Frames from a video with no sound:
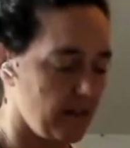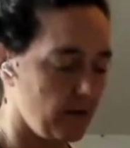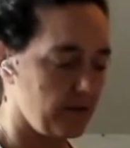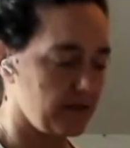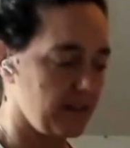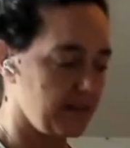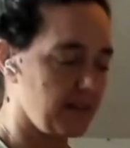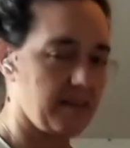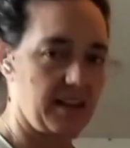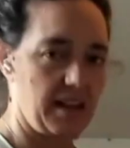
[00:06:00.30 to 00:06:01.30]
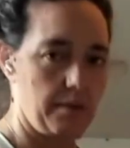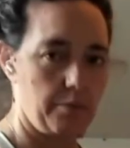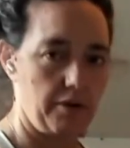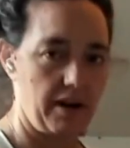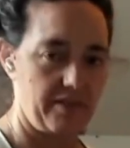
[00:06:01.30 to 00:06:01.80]
So this is the
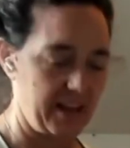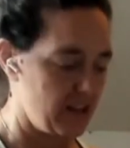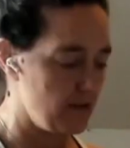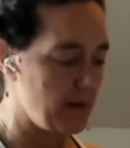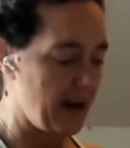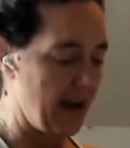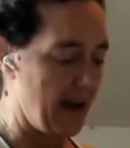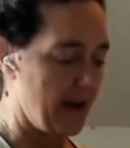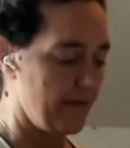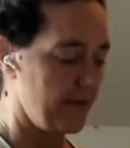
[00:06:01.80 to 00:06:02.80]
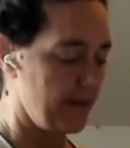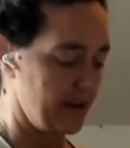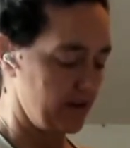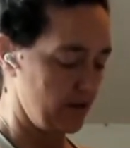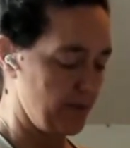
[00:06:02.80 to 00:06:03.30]
imprint that you might have
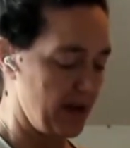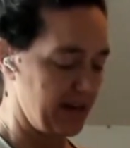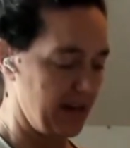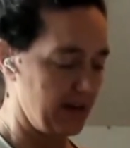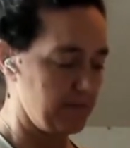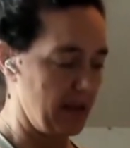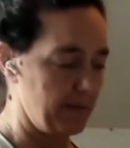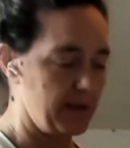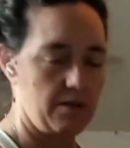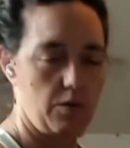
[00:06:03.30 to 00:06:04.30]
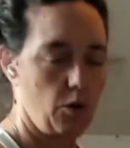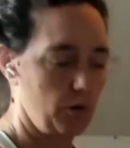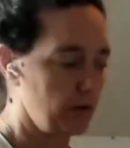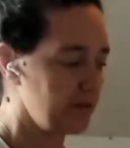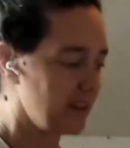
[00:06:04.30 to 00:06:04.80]
in your body. And maybe you
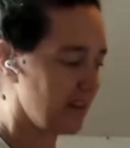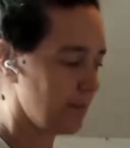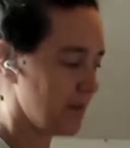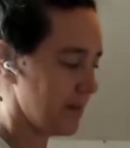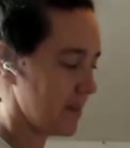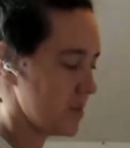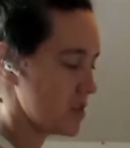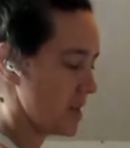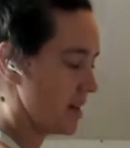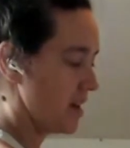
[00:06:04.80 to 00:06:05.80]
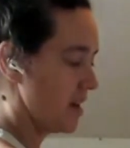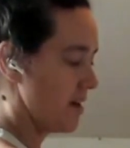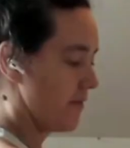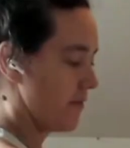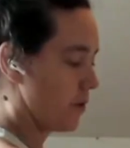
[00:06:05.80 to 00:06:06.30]
hold this position
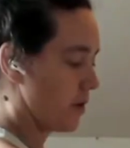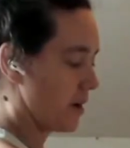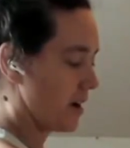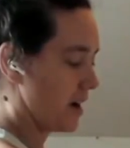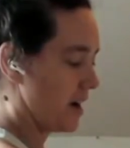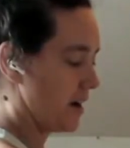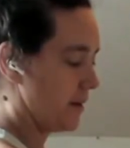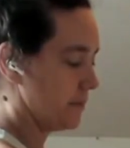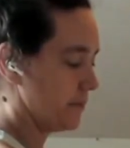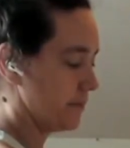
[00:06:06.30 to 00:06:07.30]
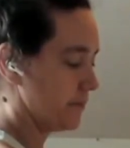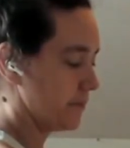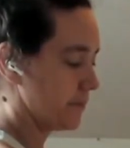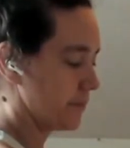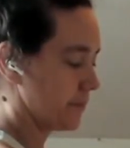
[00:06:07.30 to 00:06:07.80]
for and
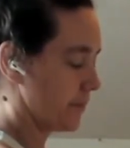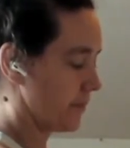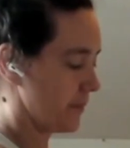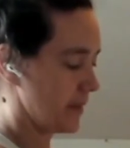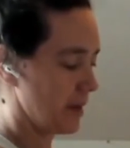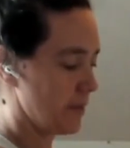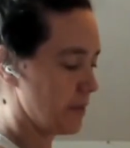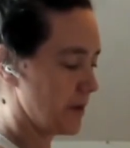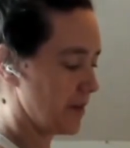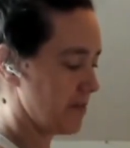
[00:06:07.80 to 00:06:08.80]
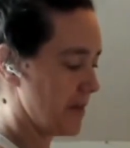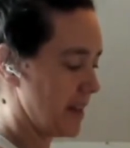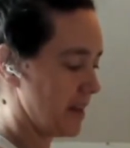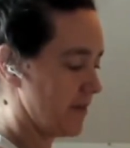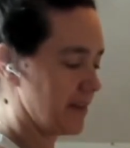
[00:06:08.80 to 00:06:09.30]
put a
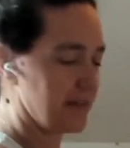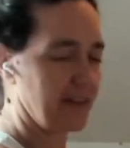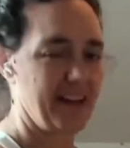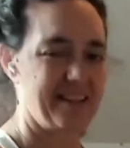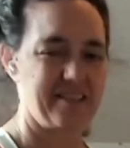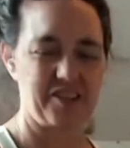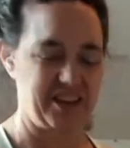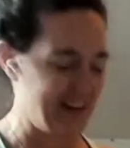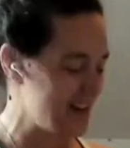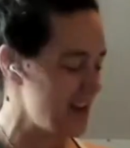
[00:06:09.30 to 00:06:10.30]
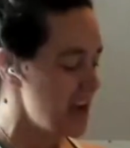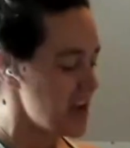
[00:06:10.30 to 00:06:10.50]
smiley face on that screen.